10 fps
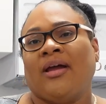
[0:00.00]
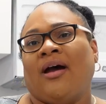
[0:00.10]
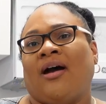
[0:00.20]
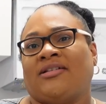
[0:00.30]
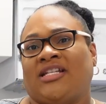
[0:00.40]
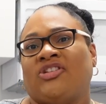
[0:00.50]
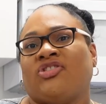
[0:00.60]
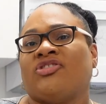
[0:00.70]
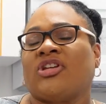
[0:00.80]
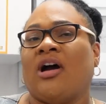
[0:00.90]
our
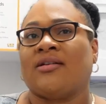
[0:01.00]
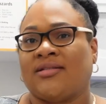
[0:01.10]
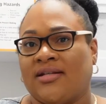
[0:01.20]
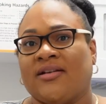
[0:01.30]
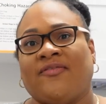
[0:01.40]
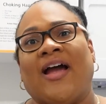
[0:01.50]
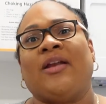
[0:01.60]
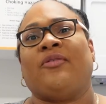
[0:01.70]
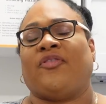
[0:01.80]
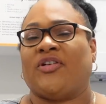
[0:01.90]
teachers are certified
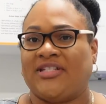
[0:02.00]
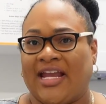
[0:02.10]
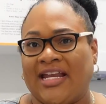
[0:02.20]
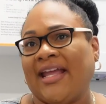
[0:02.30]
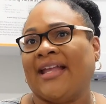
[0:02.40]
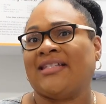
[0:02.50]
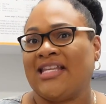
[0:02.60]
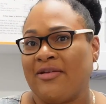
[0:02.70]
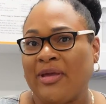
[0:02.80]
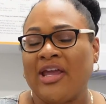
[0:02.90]
with first aid and
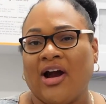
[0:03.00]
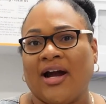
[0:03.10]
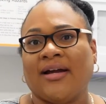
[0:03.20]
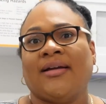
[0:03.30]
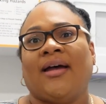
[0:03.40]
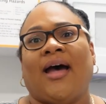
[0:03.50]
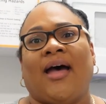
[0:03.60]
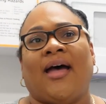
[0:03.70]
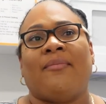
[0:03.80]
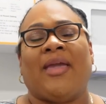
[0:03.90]
CPR,
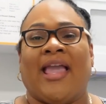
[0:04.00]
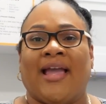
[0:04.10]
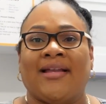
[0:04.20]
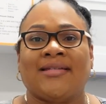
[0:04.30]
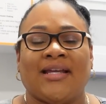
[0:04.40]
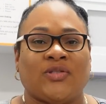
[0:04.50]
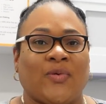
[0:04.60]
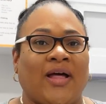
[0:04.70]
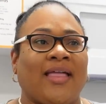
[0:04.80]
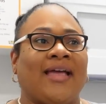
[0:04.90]
and as
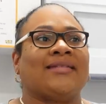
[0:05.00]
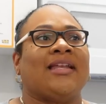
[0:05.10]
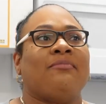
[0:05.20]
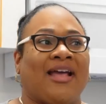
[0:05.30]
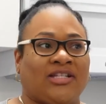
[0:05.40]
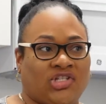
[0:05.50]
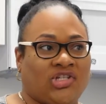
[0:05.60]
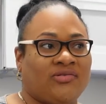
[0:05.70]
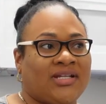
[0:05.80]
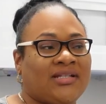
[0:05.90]
well as in
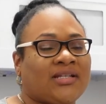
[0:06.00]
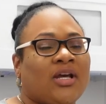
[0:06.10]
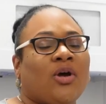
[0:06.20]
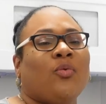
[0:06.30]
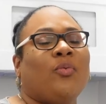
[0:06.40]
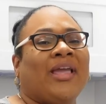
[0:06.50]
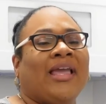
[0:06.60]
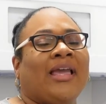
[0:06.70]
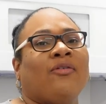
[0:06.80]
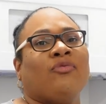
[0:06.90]
Massachusetts,
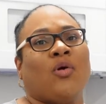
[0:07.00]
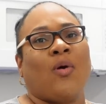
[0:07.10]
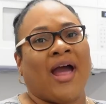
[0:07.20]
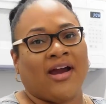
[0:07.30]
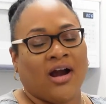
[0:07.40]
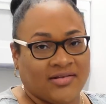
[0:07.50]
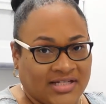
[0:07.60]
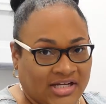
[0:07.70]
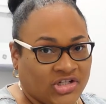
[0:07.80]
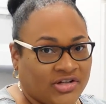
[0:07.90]
we require our
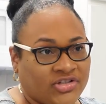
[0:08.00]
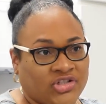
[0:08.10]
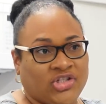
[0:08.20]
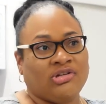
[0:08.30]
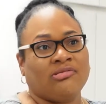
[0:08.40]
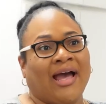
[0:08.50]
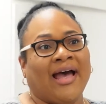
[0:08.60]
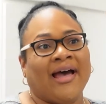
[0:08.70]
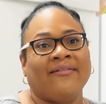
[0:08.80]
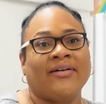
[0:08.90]
teachers to have